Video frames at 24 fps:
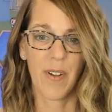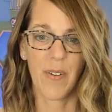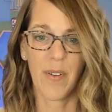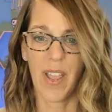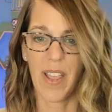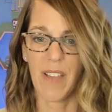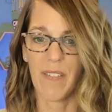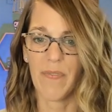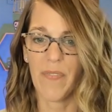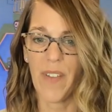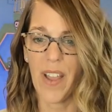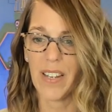
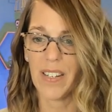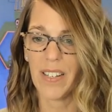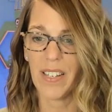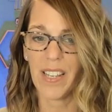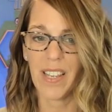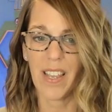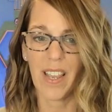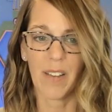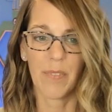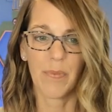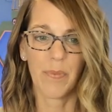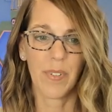Okay,
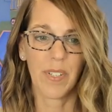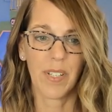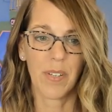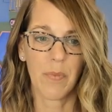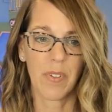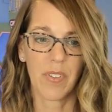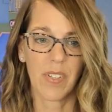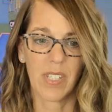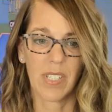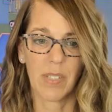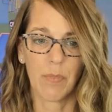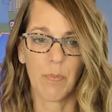finally, I really
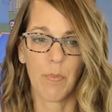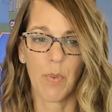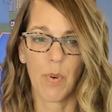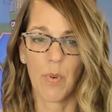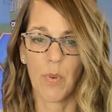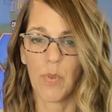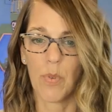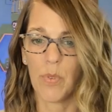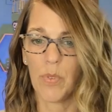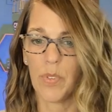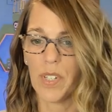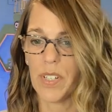want these
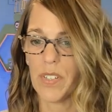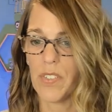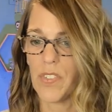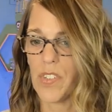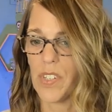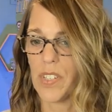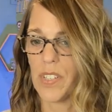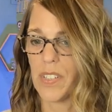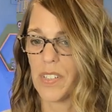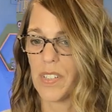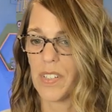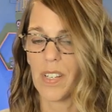bold
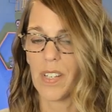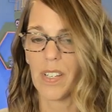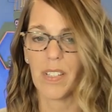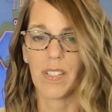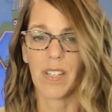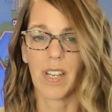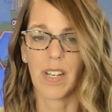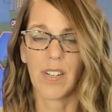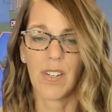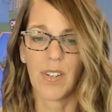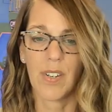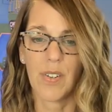just
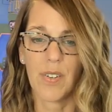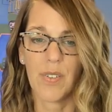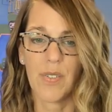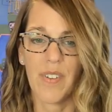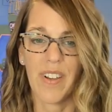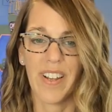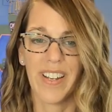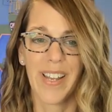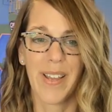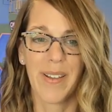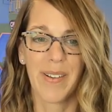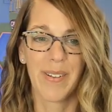because I
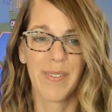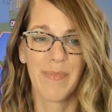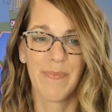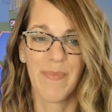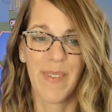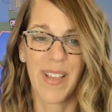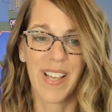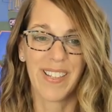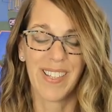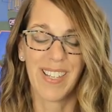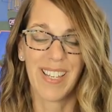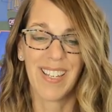do, and I'm going to
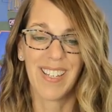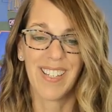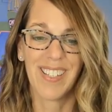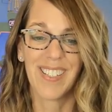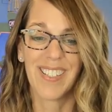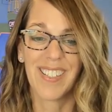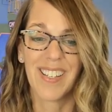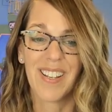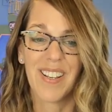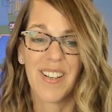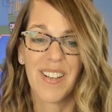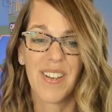make
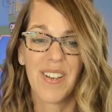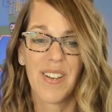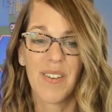these